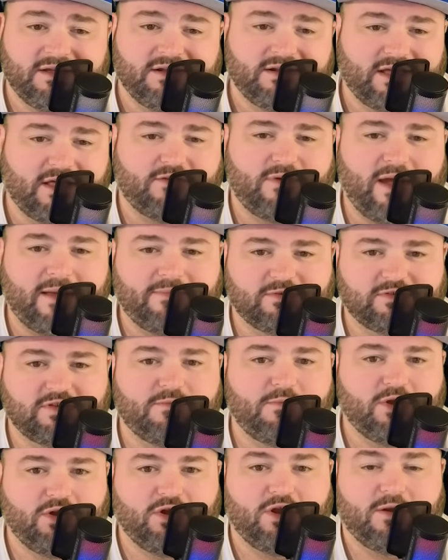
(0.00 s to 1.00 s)
Now, the Raptors
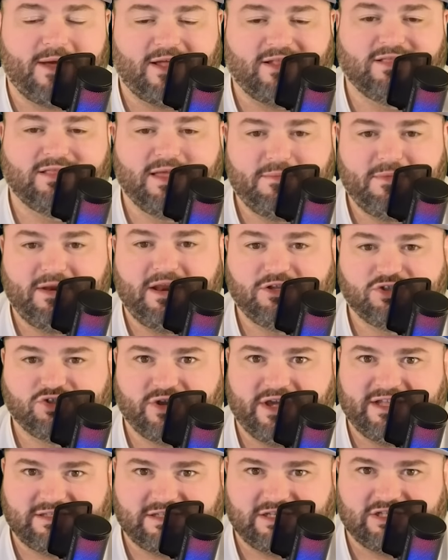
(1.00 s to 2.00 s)
have been good about limiting
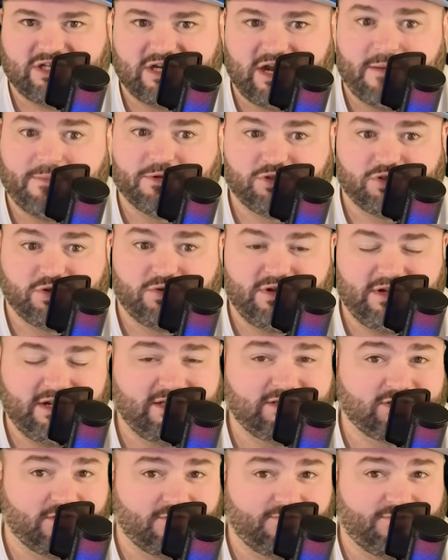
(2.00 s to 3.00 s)
transition
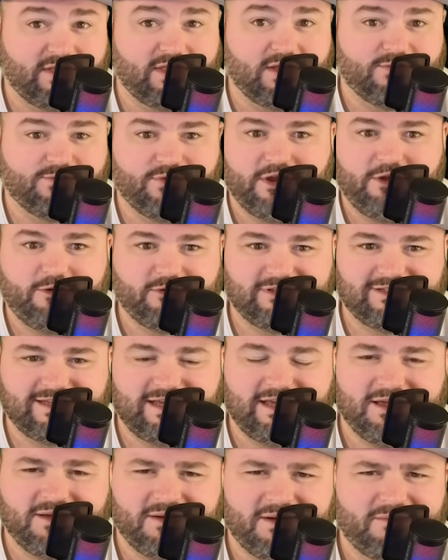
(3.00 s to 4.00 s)
opportunities. They're fifth in
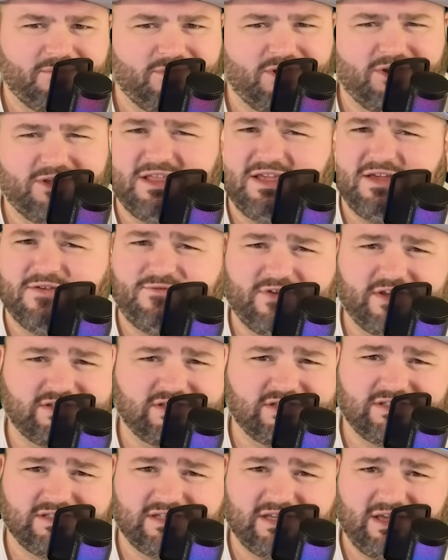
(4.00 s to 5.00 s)
frequency. Look at the
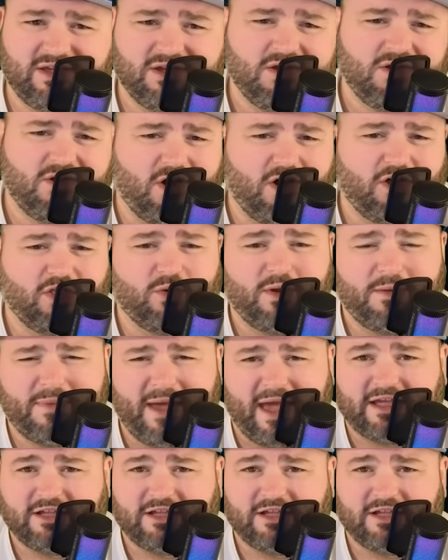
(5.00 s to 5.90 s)
efficiency, all the way back at